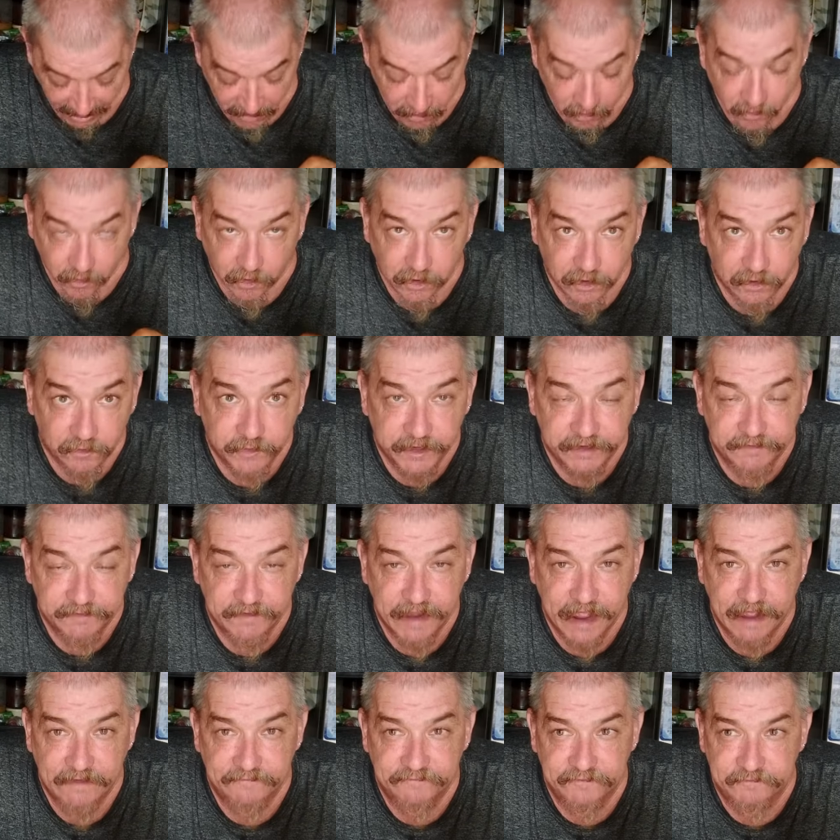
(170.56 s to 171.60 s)
Or we would
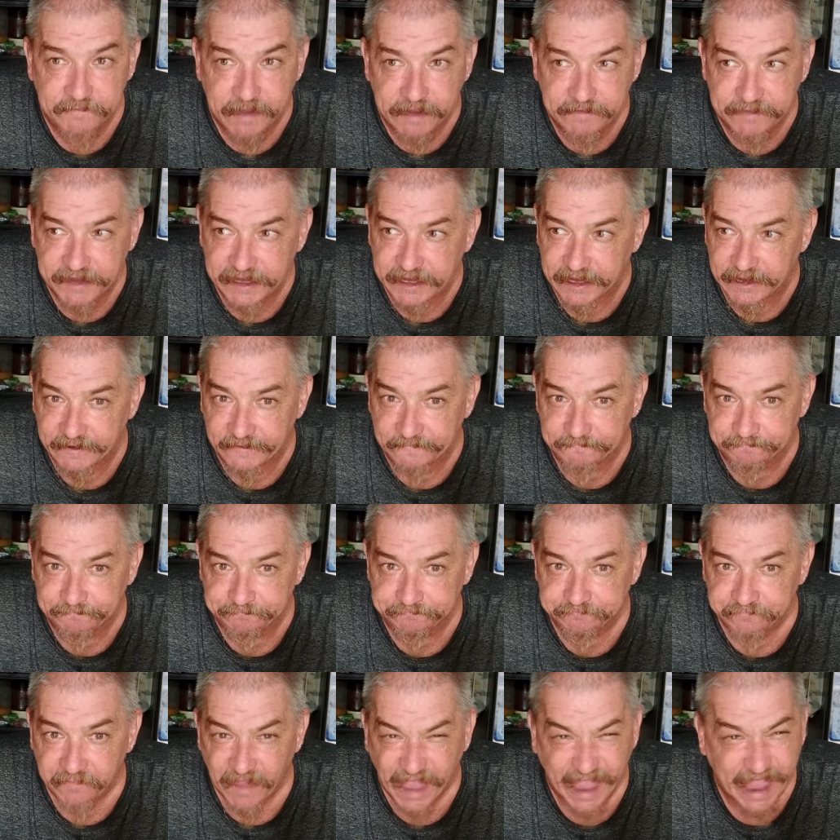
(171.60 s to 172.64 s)
have maybe a
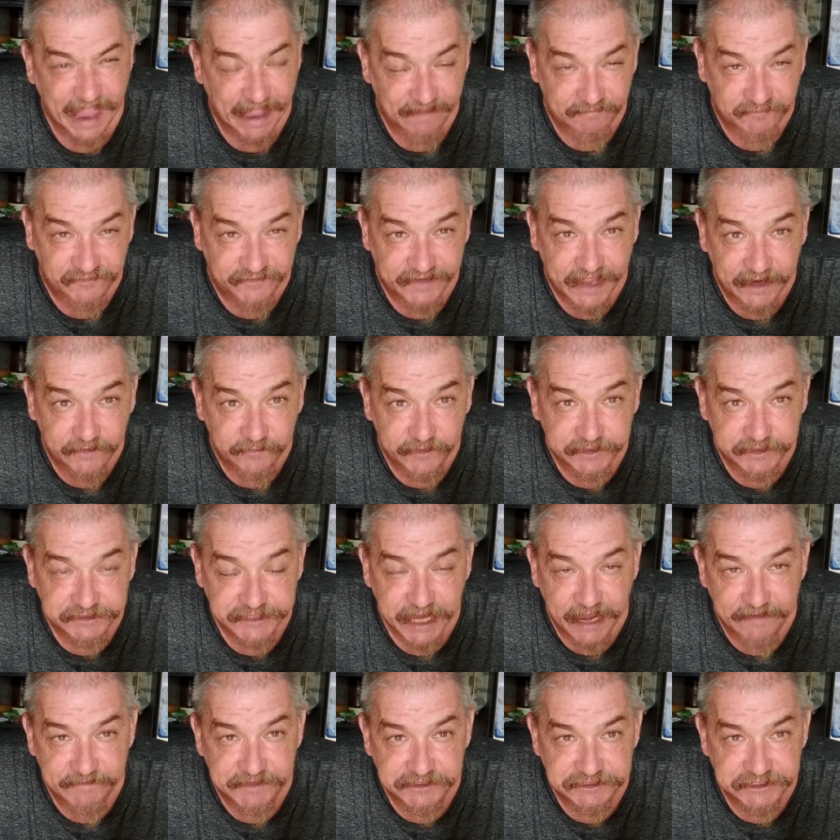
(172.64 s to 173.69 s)
ham
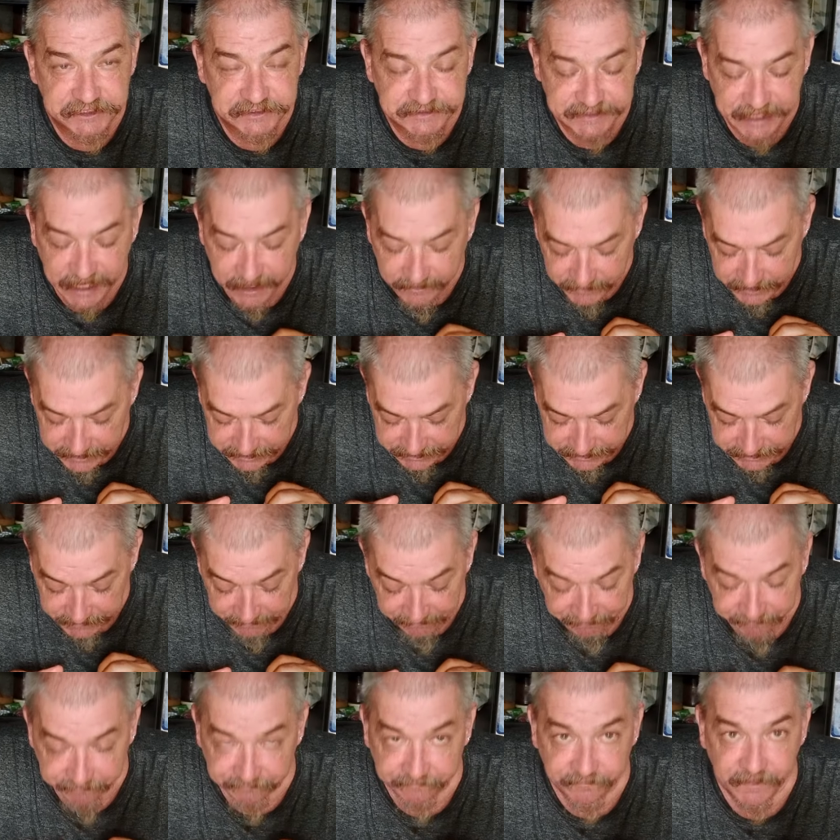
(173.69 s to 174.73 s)
and cheese sandwich,
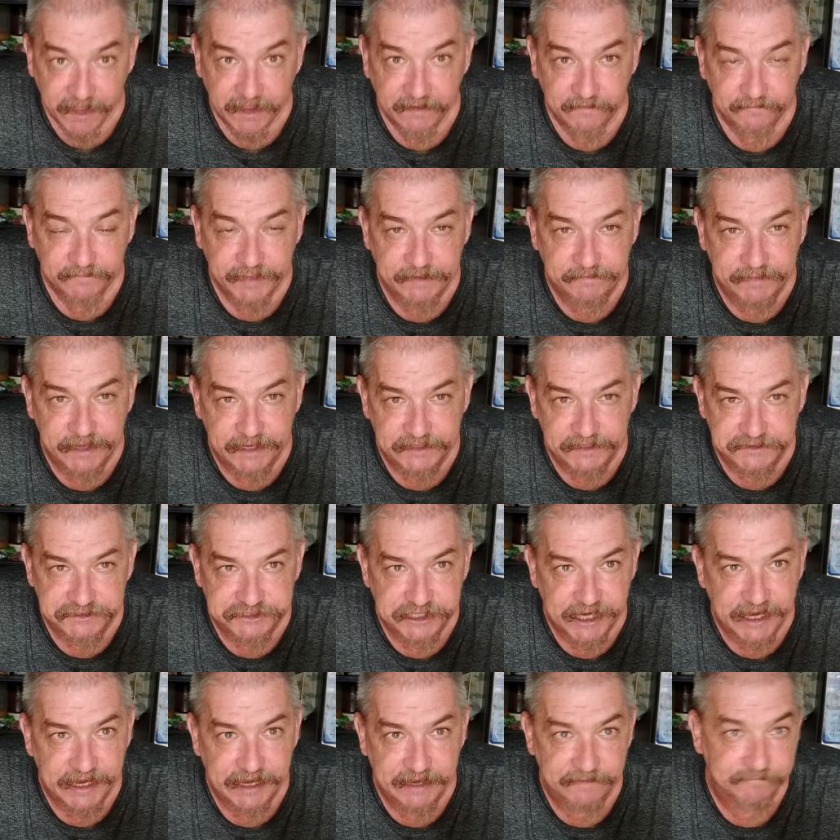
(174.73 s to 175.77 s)

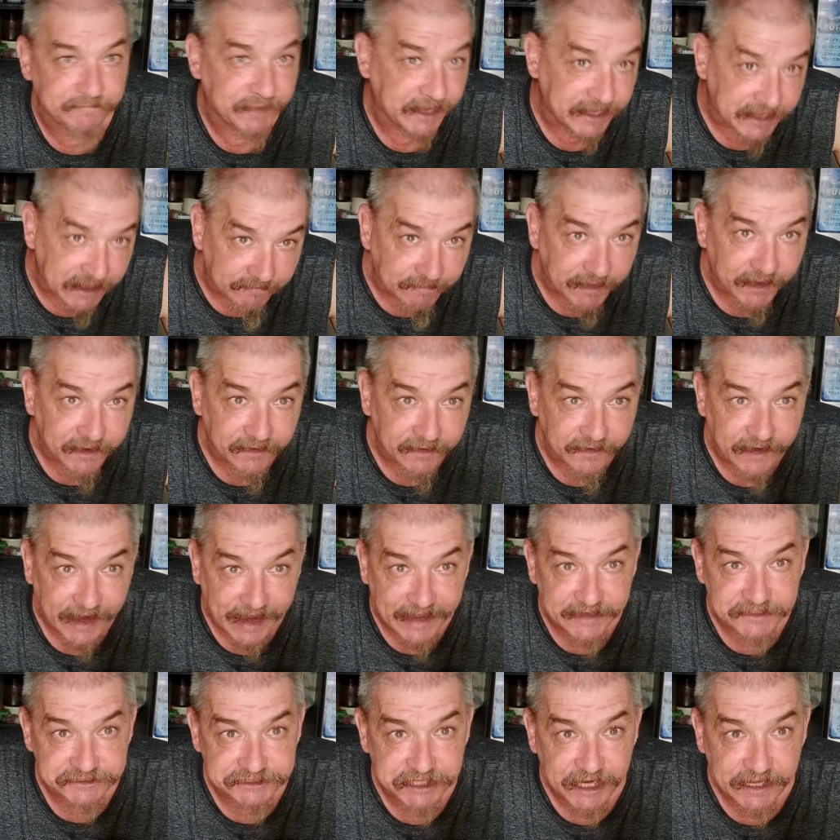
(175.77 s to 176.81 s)
PB&J, peanut butter
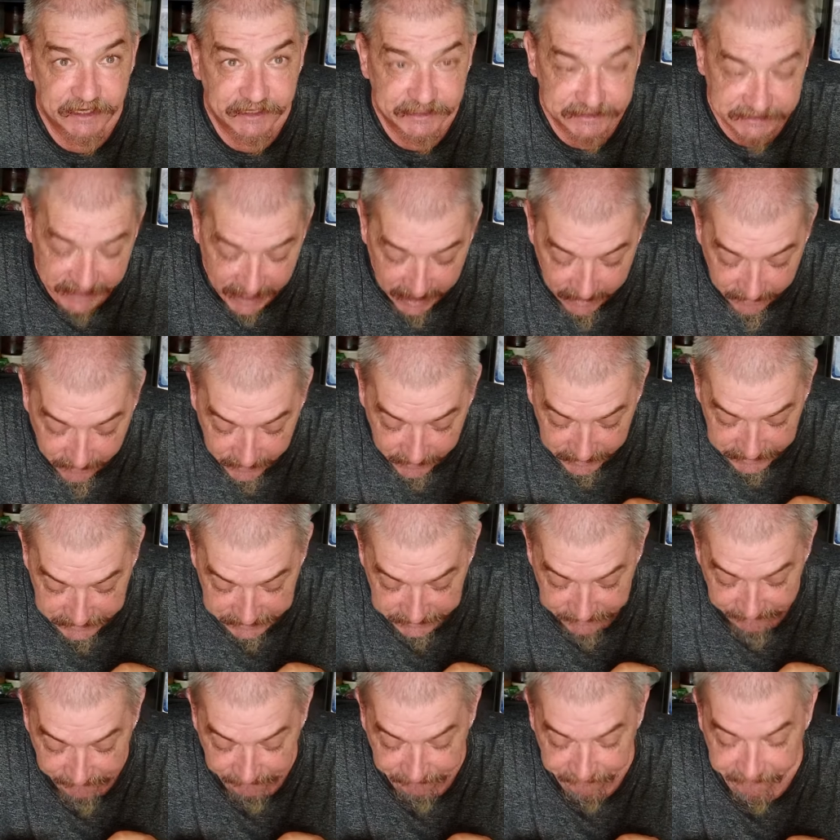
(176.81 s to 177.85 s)
and jelly sandwich
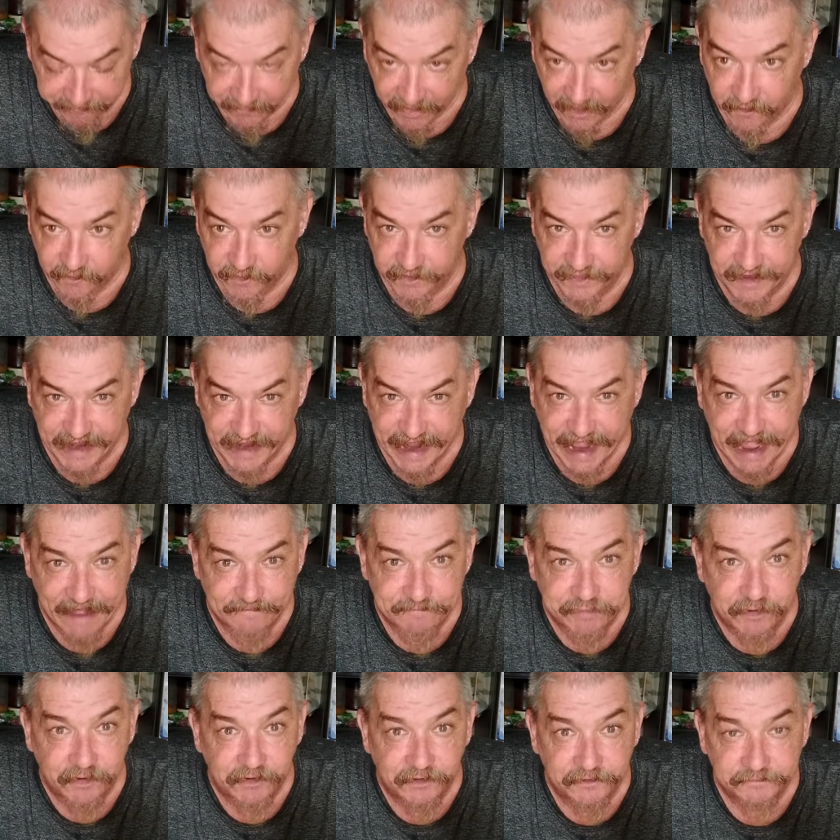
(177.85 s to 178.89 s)
with an
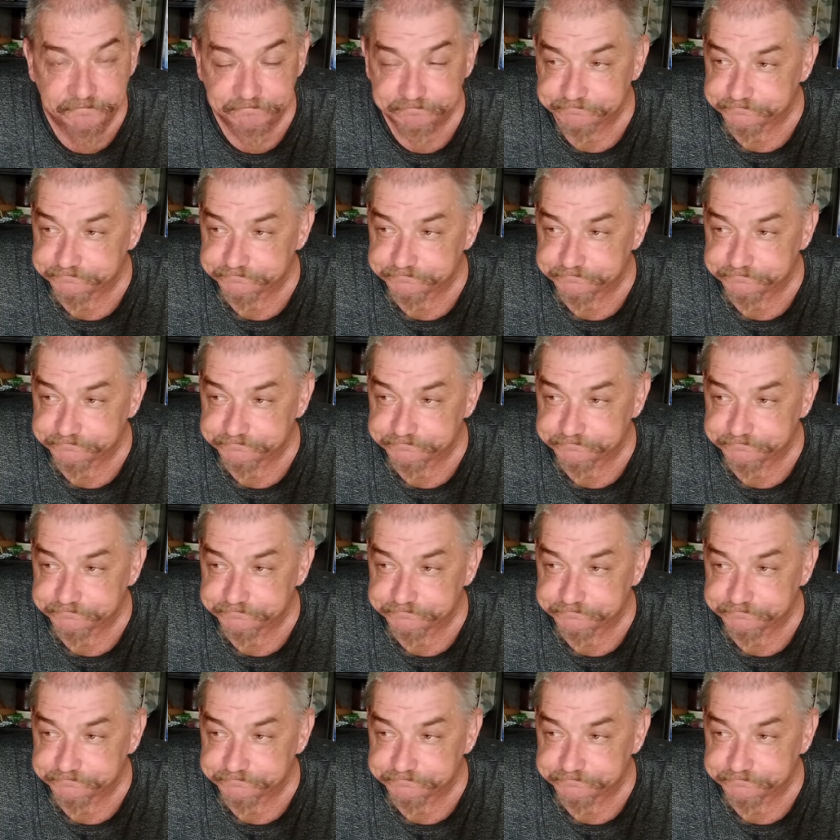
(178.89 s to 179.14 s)
apple